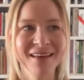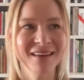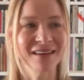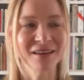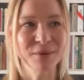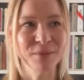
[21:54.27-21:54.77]

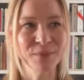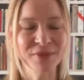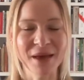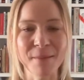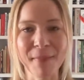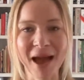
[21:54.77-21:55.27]

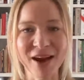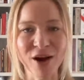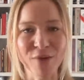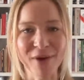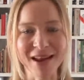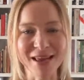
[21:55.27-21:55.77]
that might
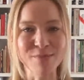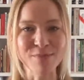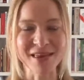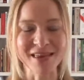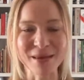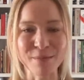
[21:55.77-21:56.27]
already
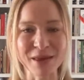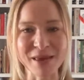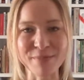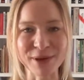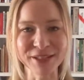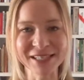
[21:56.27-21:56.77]

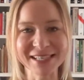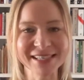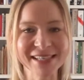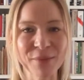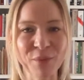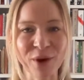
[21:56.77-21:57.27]
be built in
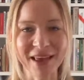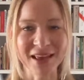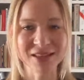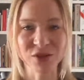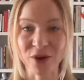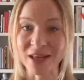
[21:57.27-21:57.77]
some way.
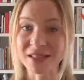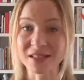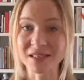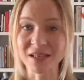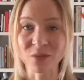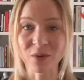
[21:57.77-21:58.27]
It's great to
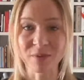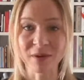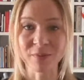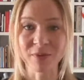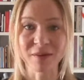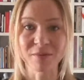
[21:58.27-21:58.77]
see what
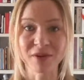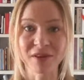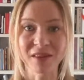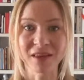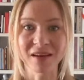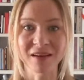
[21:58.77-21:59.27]
people in
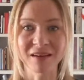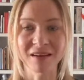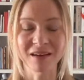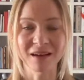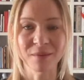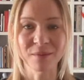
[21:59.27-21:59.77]
Berlin
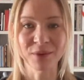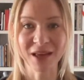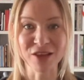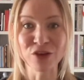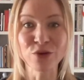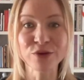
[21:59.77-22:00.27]

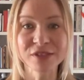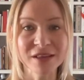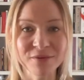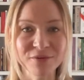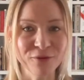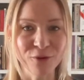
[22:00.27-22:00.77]
can use
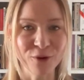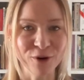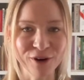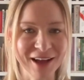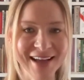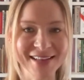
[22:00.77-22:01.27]
them
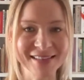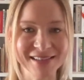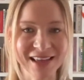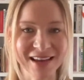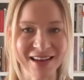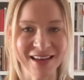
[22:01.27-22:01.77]
for as
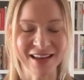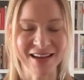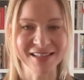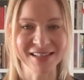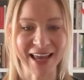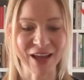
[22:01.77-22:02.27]
in
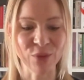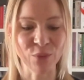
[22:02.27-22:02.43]
a second